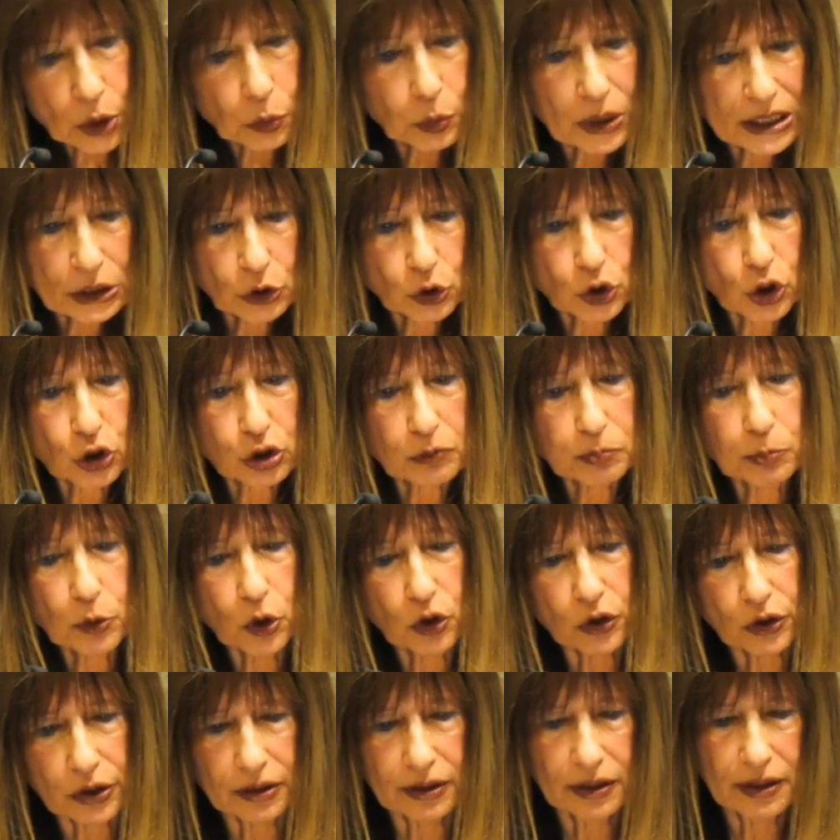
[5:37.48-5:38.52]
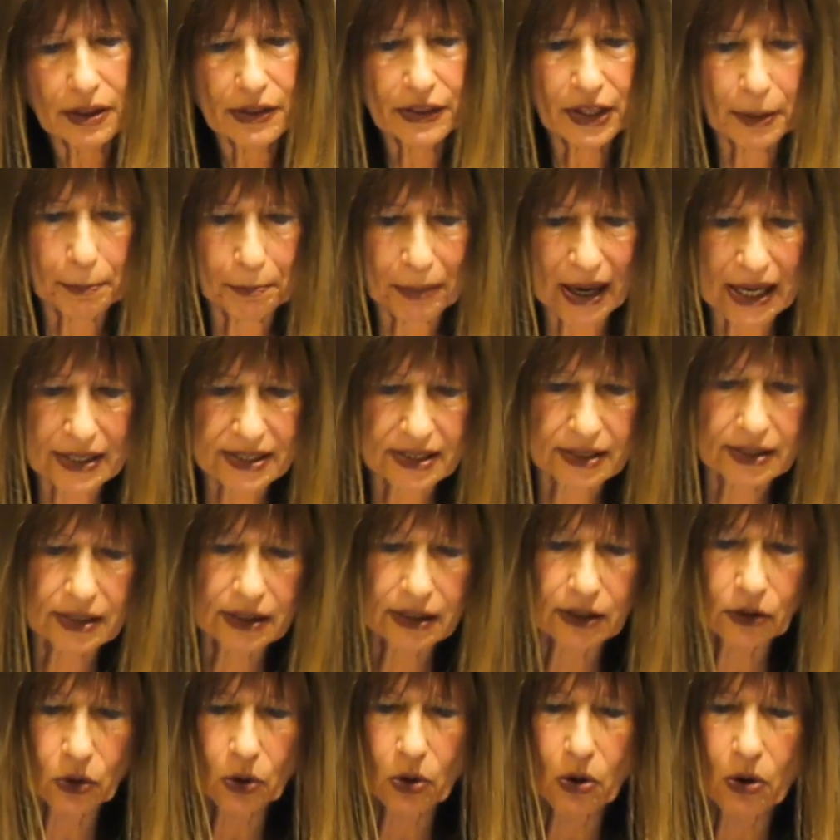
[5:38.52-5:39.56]
We do not mourn the
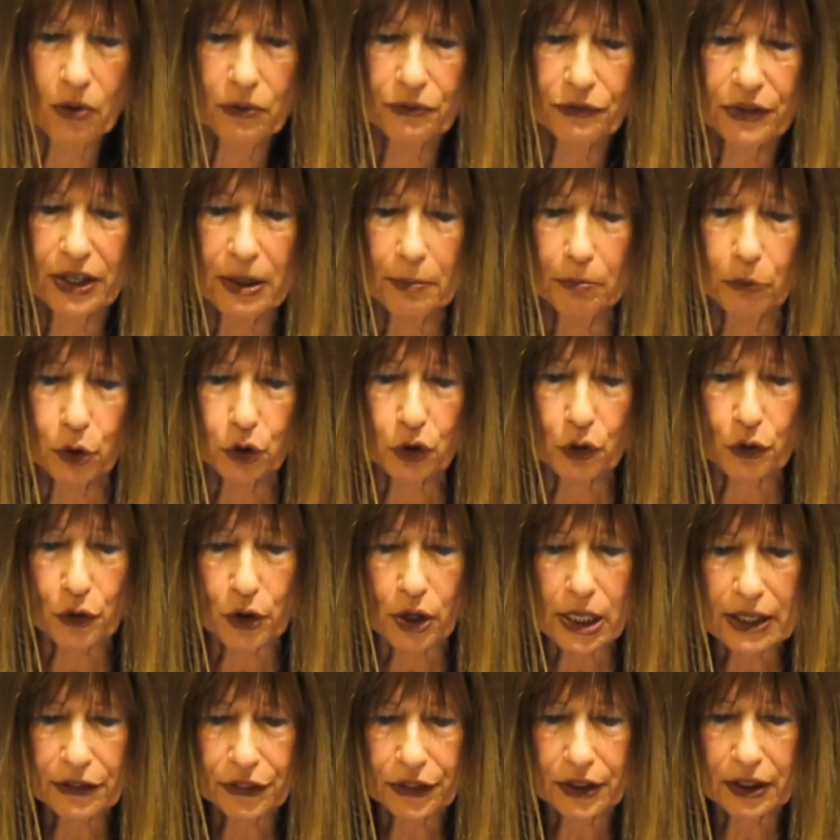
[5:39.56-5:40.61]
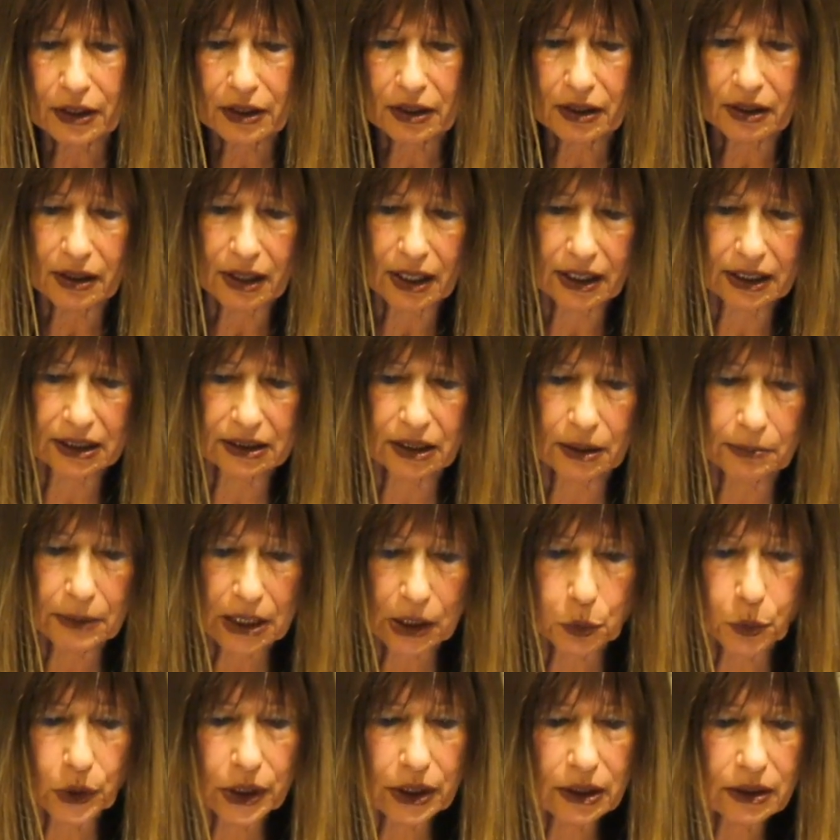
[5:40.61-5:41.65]
passing of the monolithic
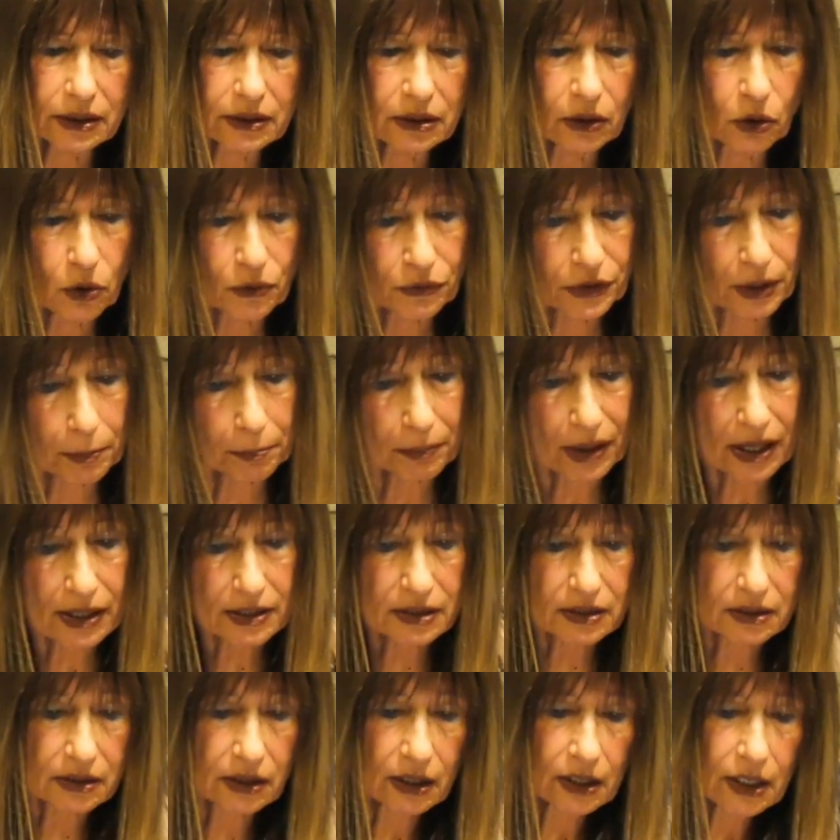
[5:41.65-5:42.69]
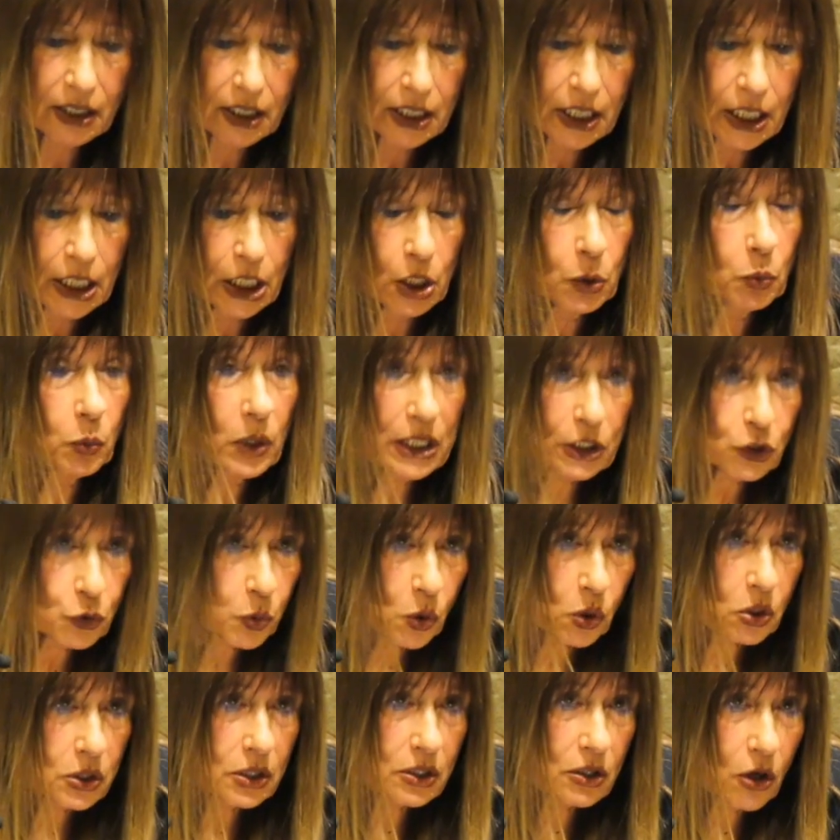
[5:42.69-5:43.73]
academic world of the past, which
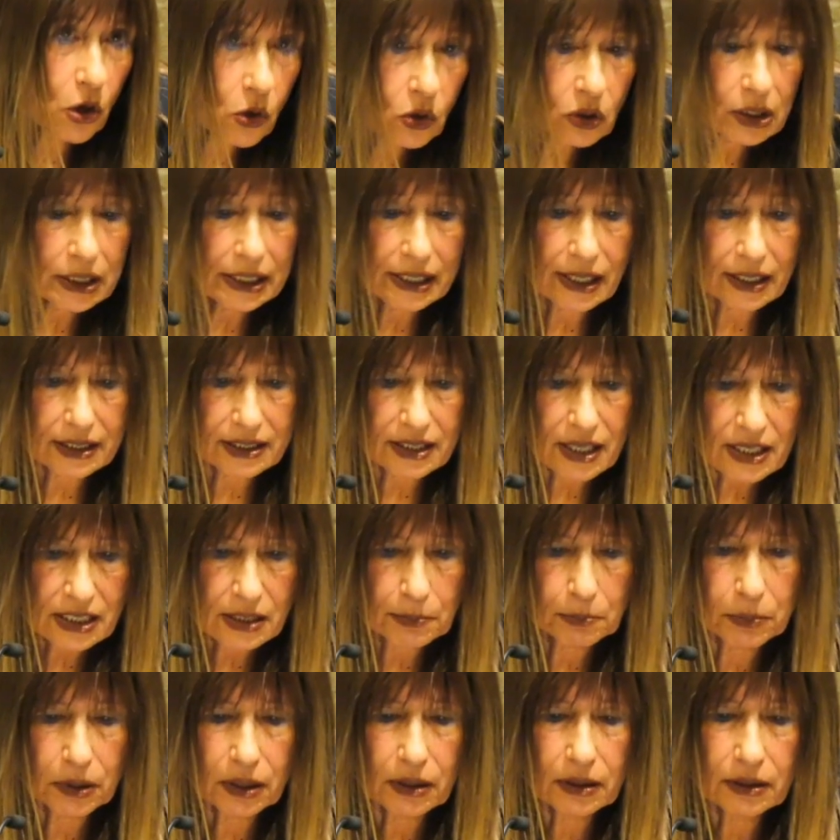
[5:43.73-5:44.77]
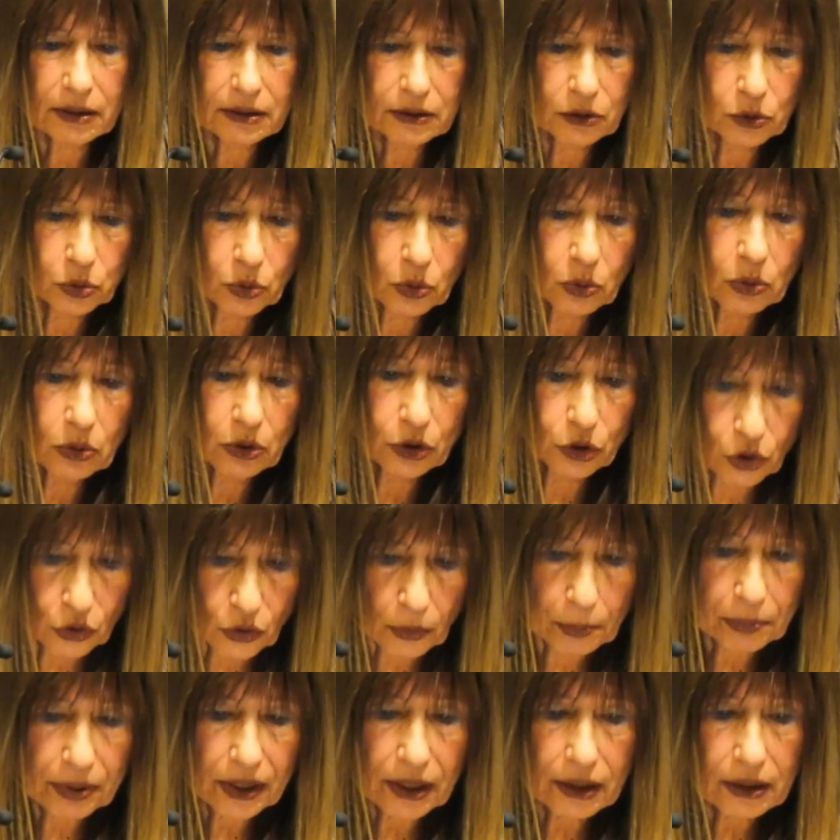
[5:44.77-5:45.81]
was only accessible to
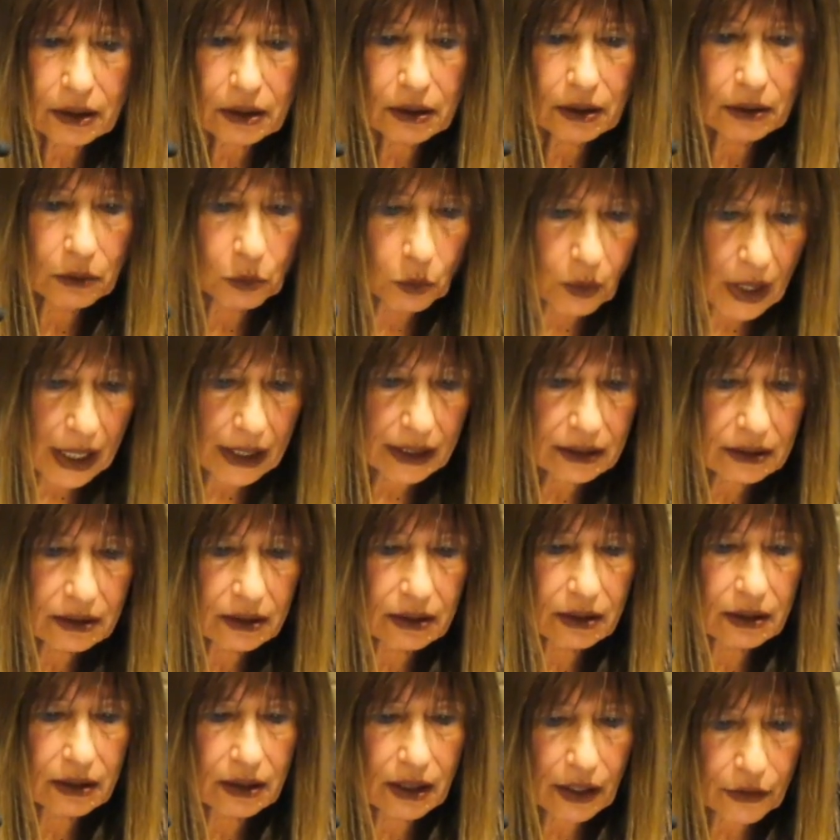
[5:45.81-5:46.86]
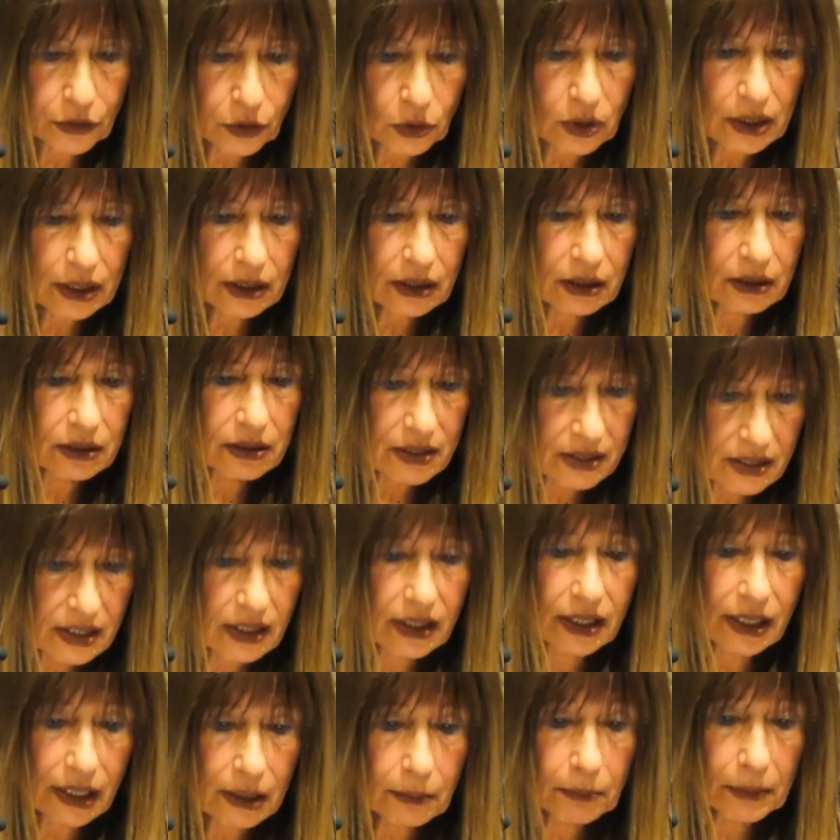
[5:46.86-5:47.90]
European, white, Catholic,
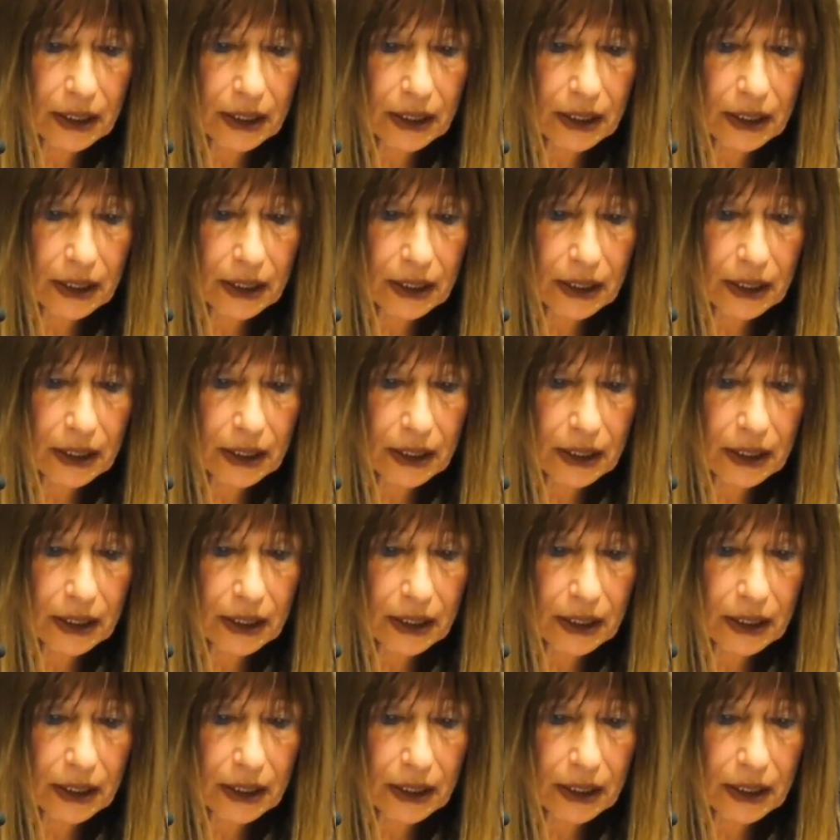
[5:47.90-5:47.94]
single